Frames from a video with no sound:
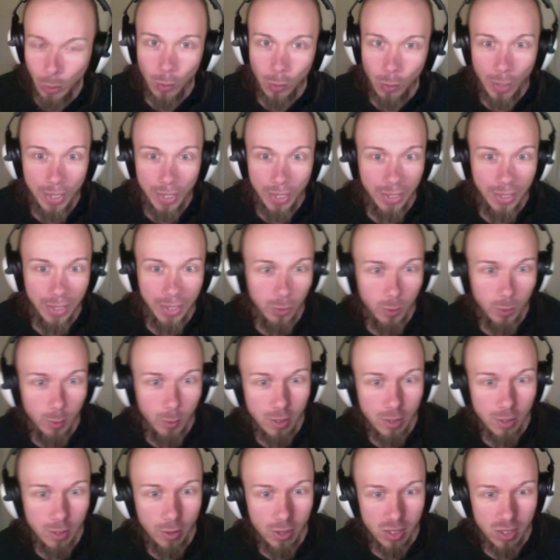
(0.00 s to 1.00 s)
buyout. There was
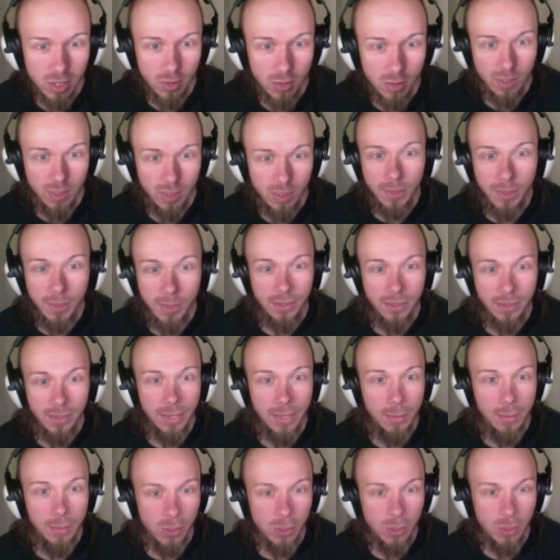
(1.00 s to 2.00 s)
lots of independent
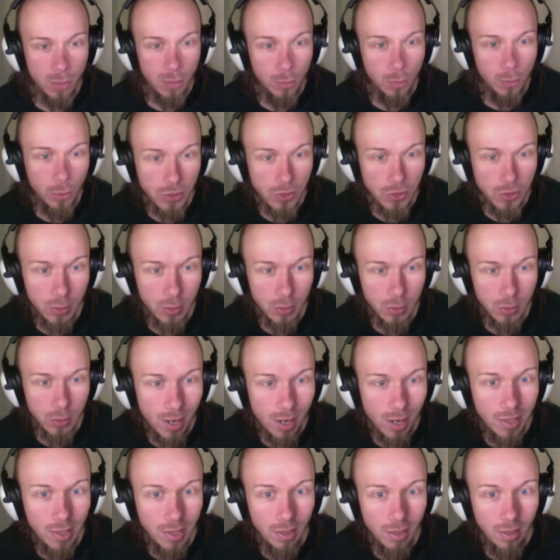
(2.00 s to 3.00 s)
labels being bought up
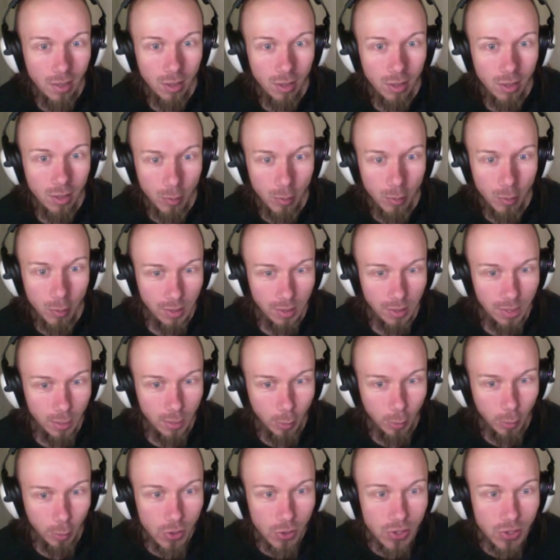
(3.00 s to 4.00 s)
by the bigger
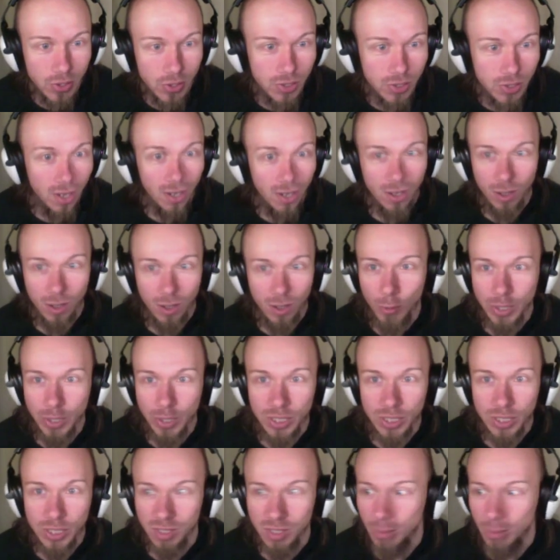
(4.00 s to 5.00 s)
labels, of which
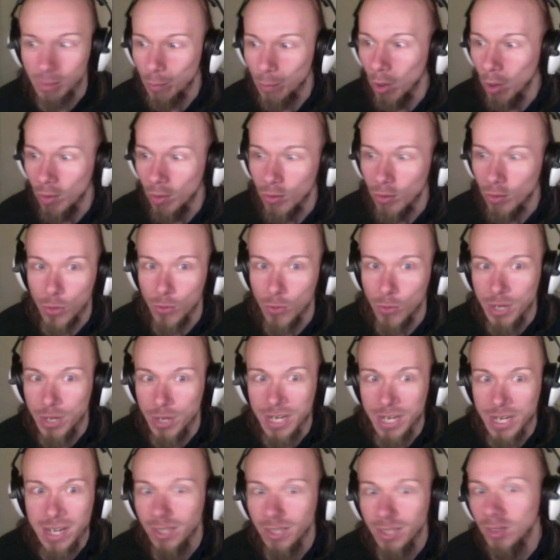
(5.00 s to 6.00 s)
there's, what, 3
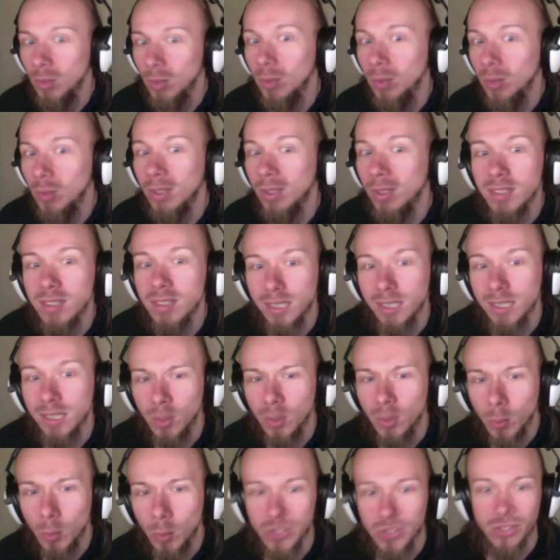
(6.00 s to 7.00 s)
in the world? And there
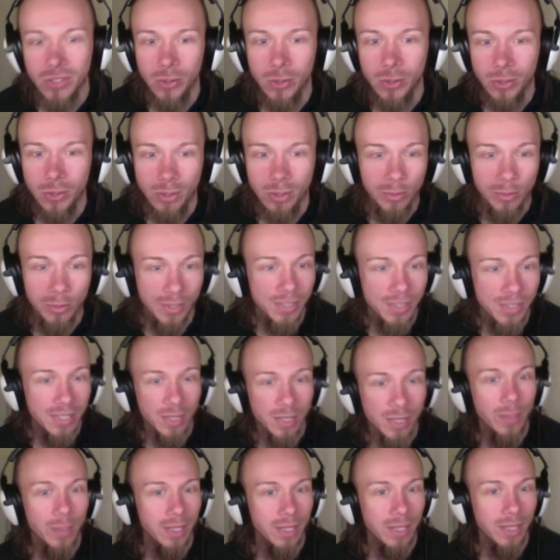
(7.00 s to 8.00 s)
was talk of
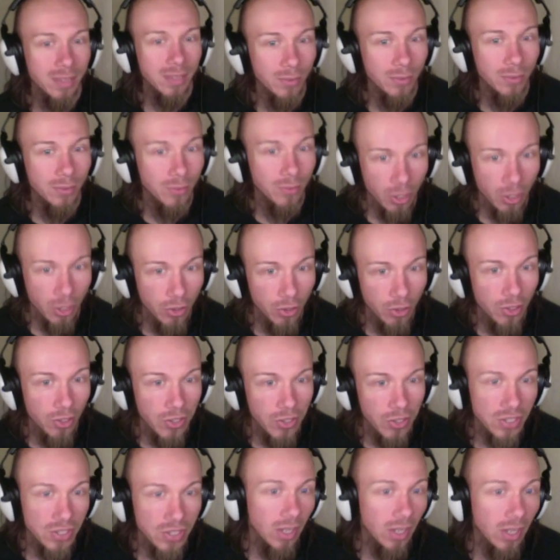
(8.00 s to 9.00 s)
anti-competitiveness
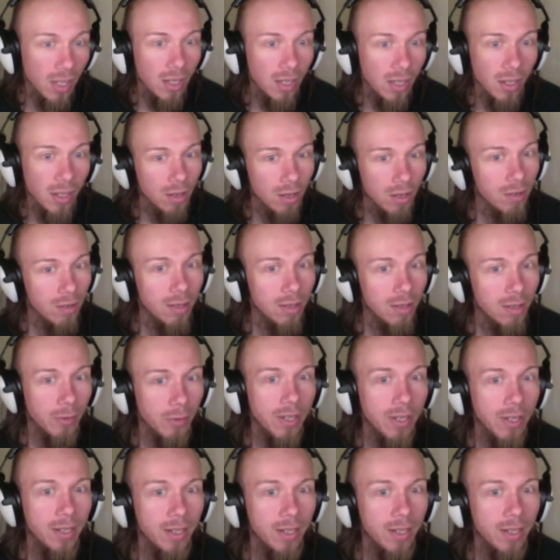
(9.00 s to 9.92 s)
around that.